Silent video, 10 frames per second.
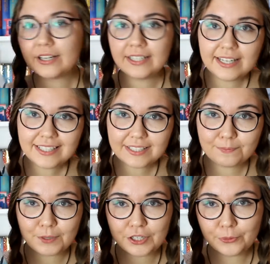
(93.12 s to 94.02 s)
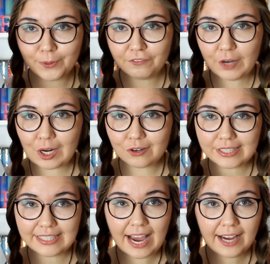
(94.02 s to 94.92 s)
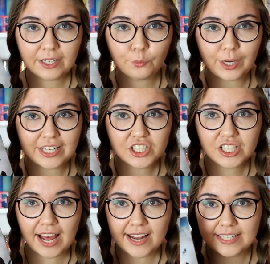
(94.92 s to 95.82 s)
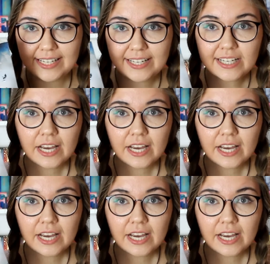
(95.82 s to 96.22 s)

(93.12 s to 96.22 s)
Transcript: in this book we follow the young witch Annick,